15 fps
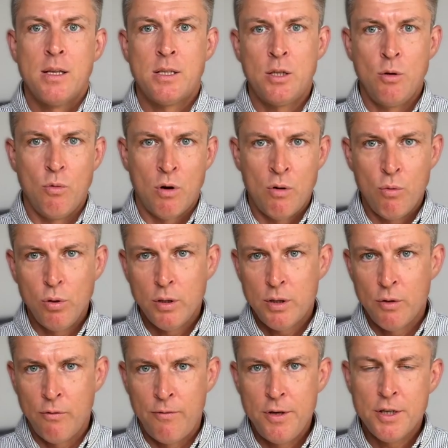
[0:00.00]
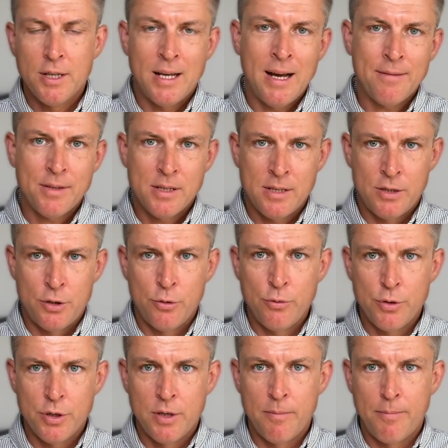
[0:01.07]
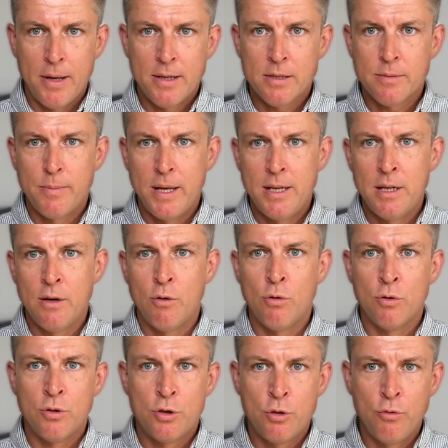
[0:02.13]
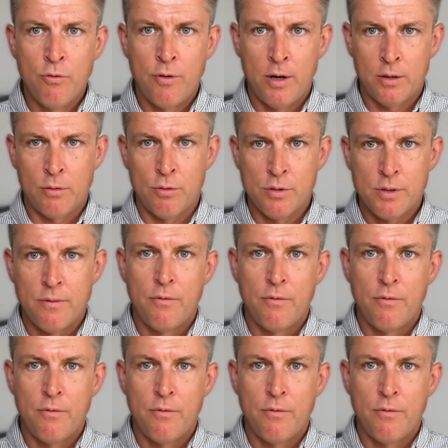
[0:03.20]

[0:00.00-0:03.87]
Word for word: So quality of vision after the surgery depends mainly on two factors.